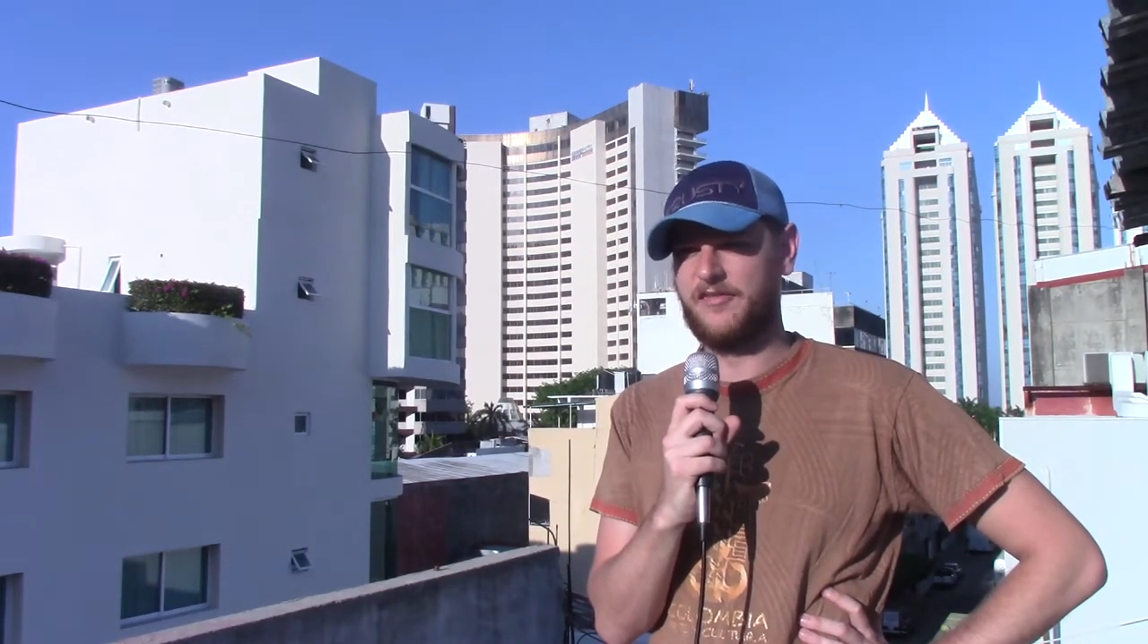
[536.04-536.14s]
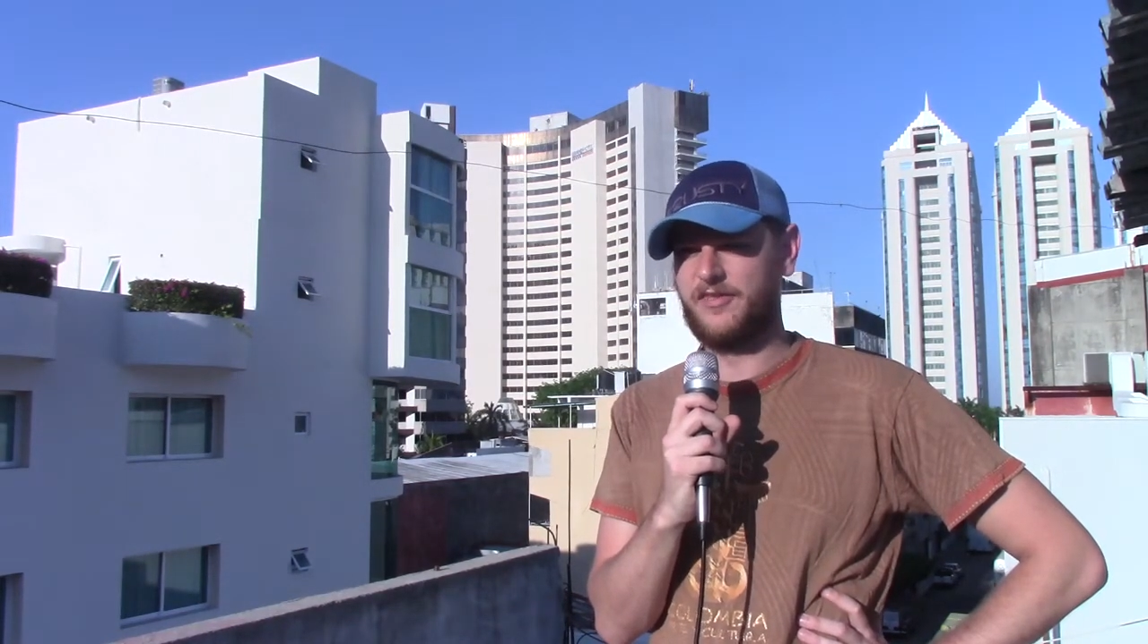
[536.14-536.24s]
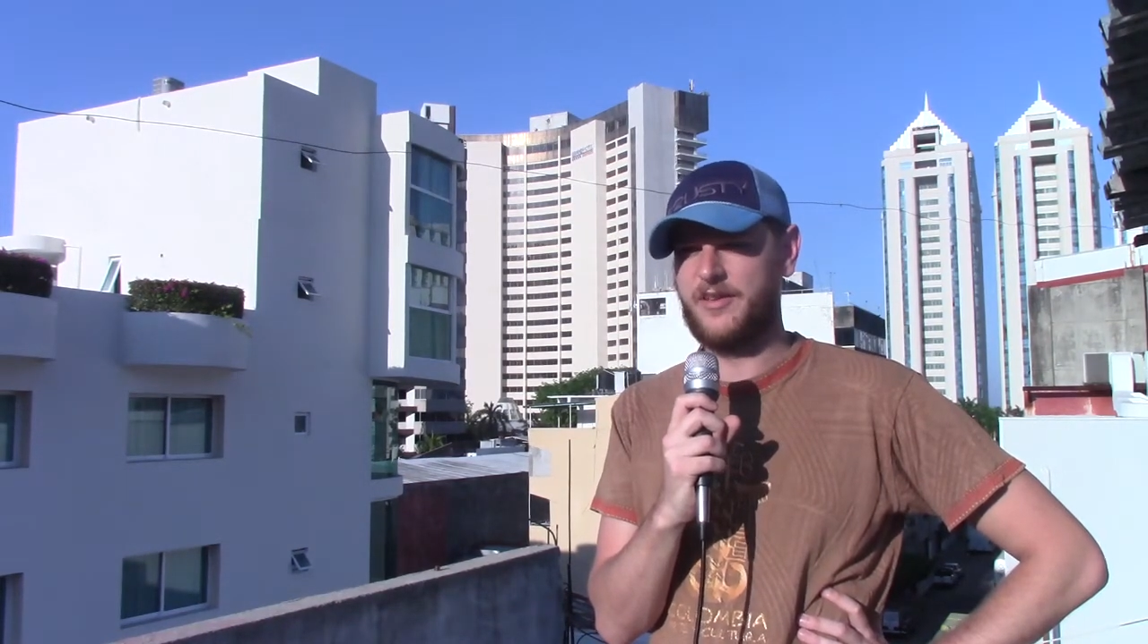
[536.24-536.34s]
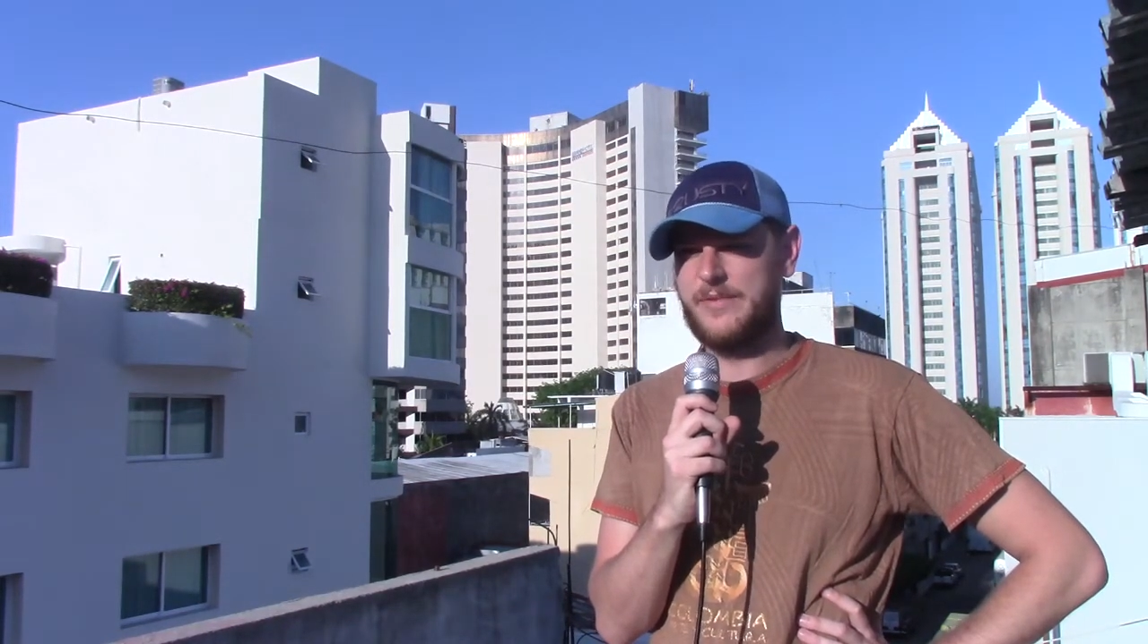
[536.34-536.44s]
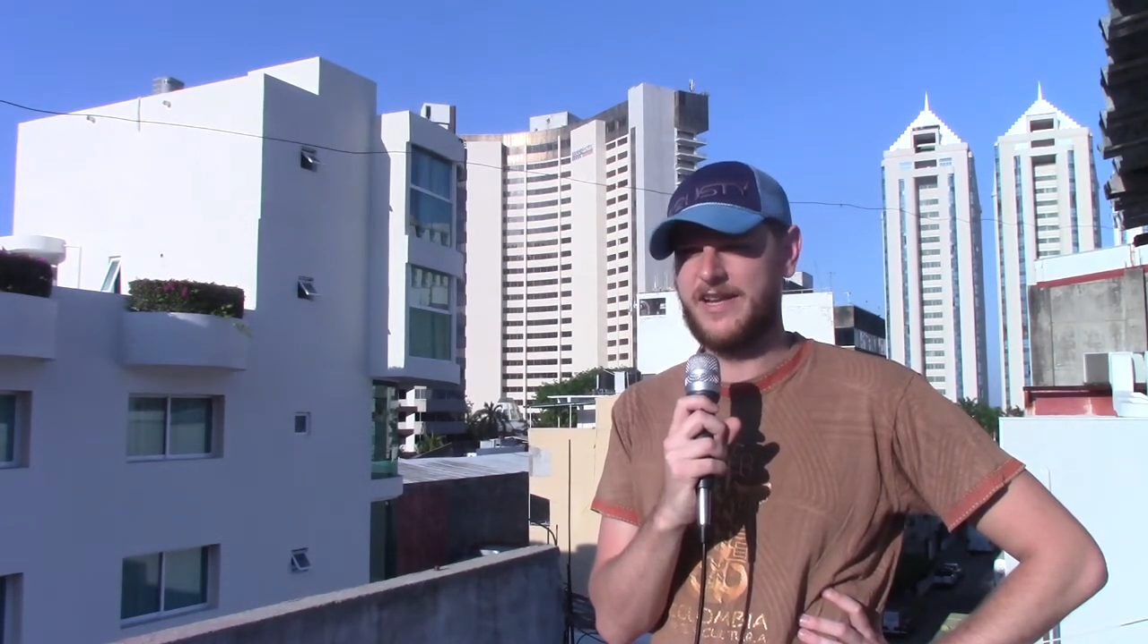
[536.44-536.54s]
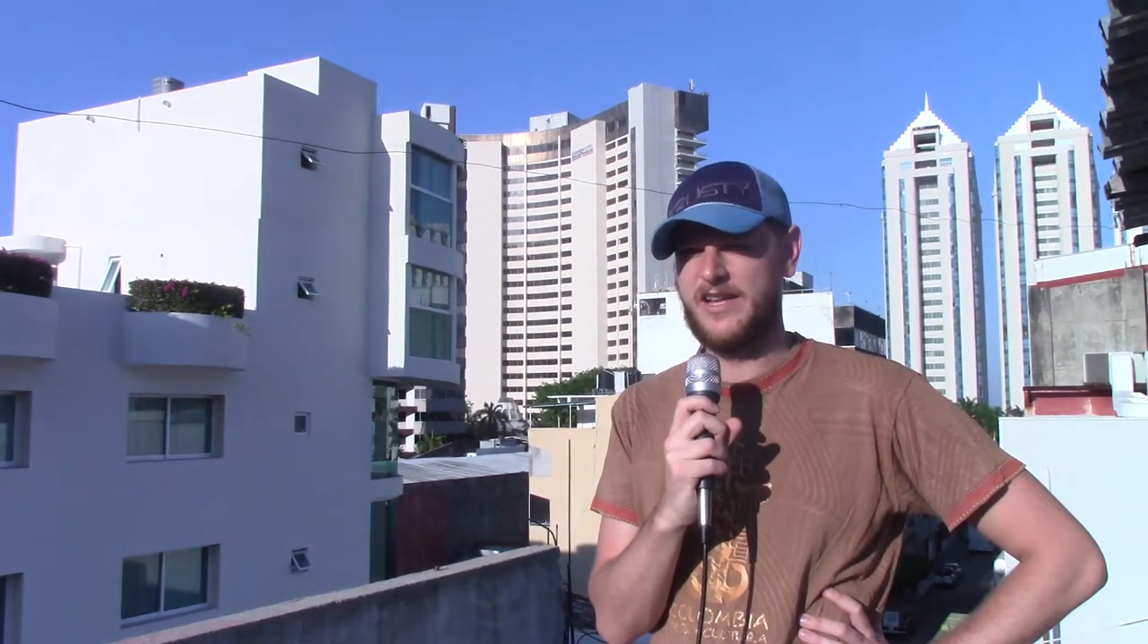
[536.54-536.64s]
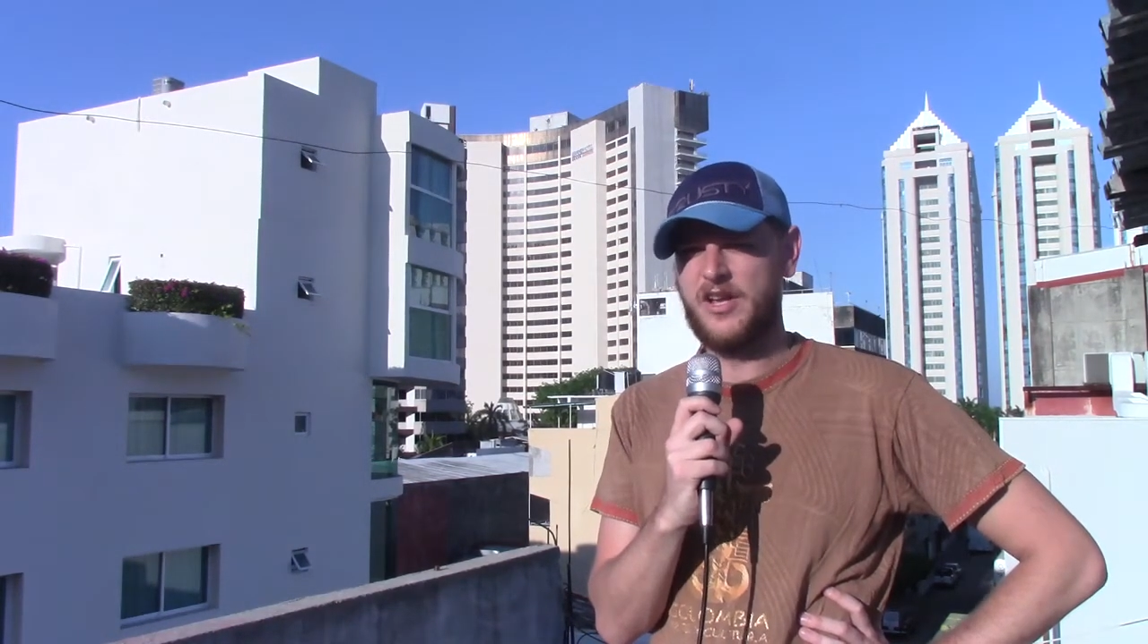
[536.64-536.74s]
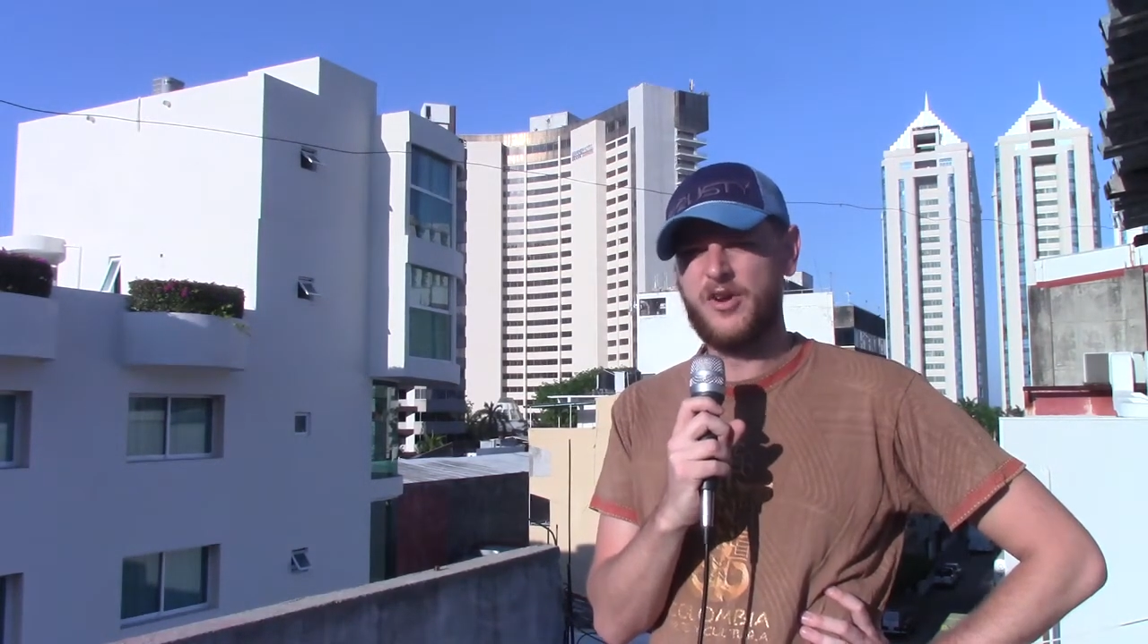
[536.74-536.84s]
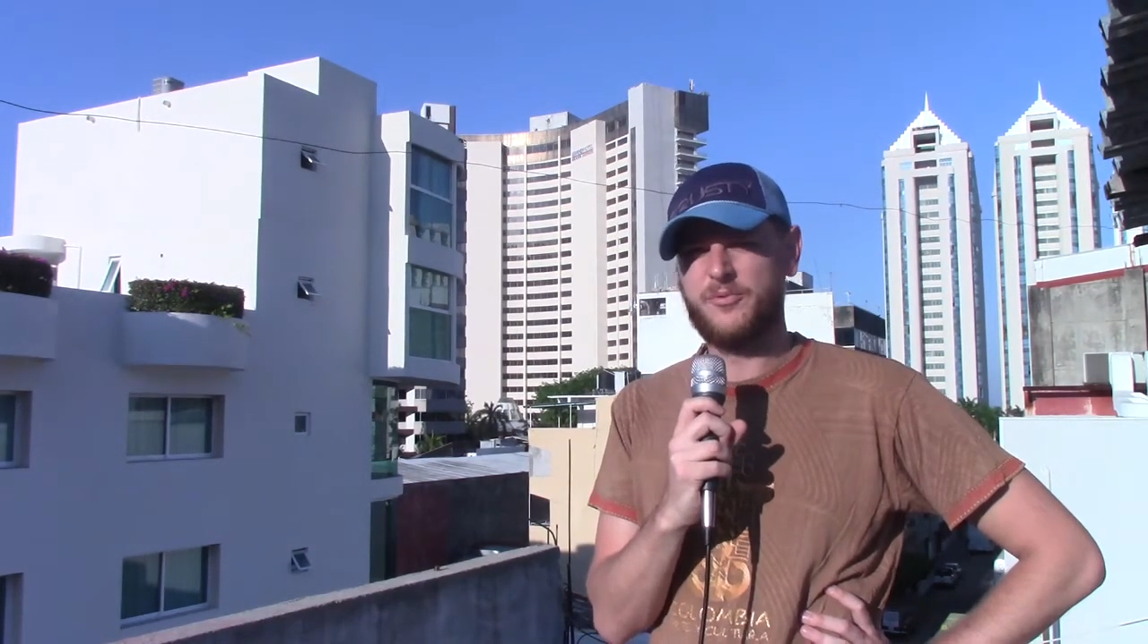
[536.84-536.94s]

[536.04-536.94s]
liberty,